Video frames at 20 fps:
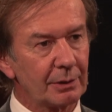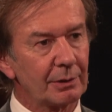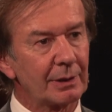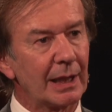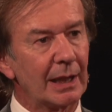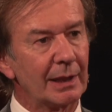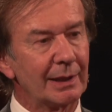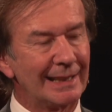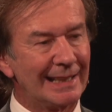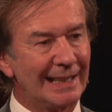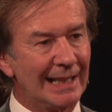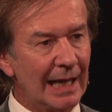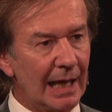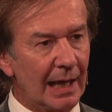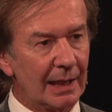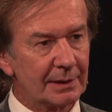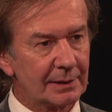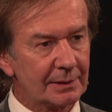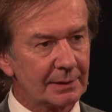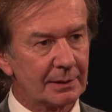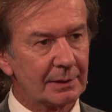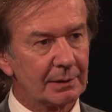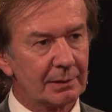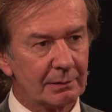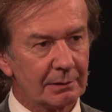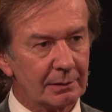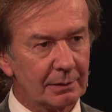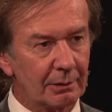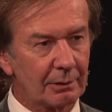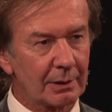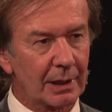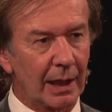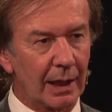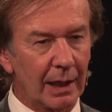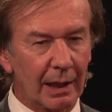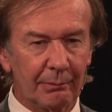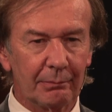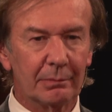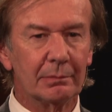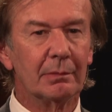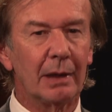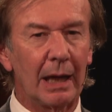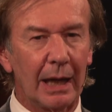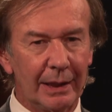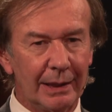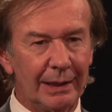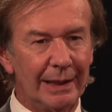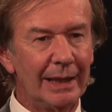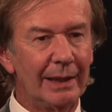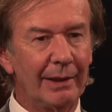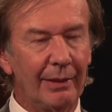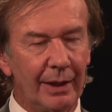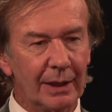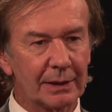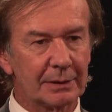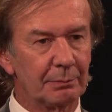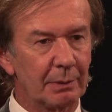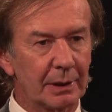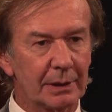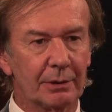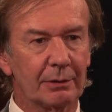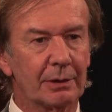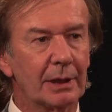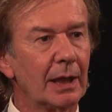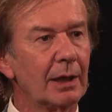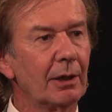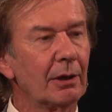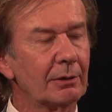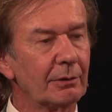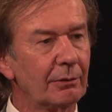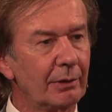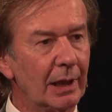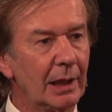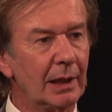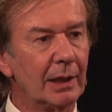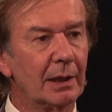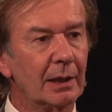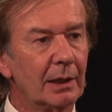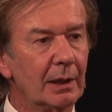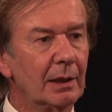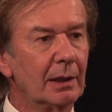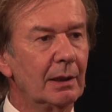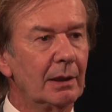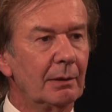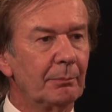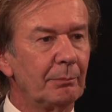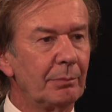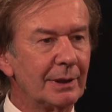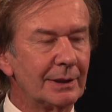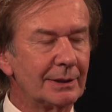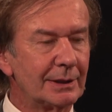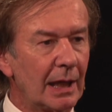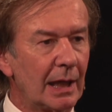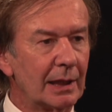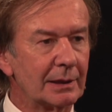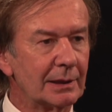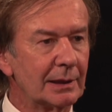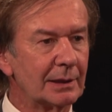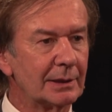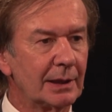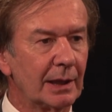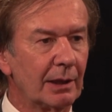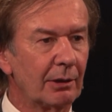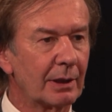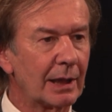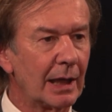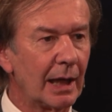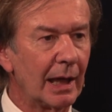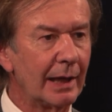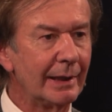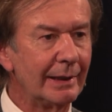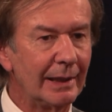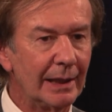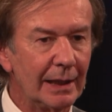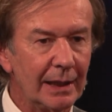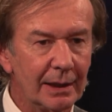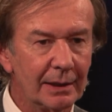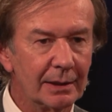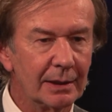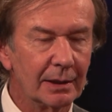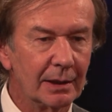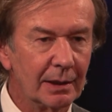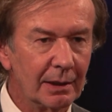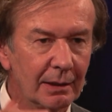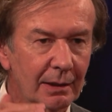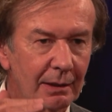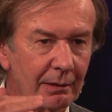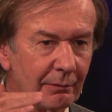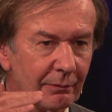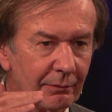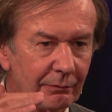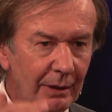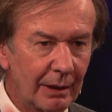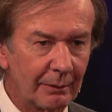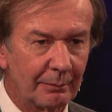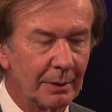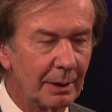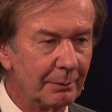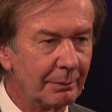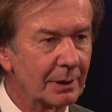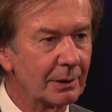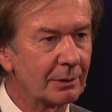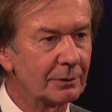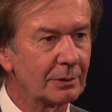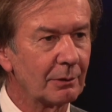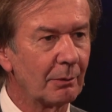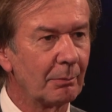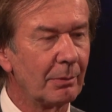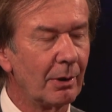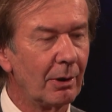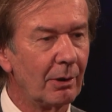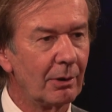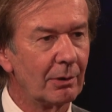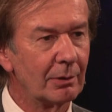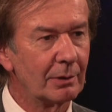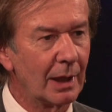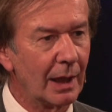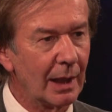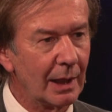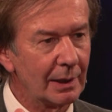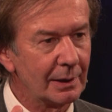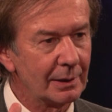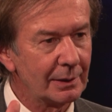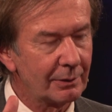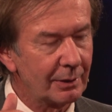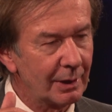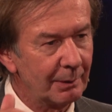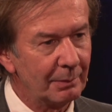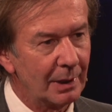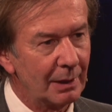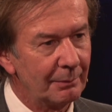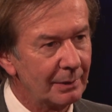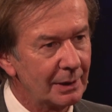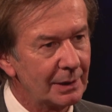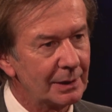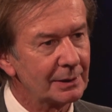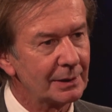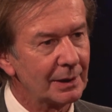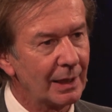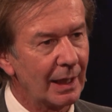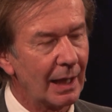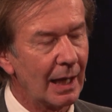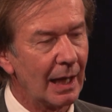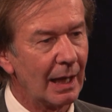you can guess, okay, I need this, but you cannot really precisely say, okay, I need 5 millimeters of bone and 3.5 millimeters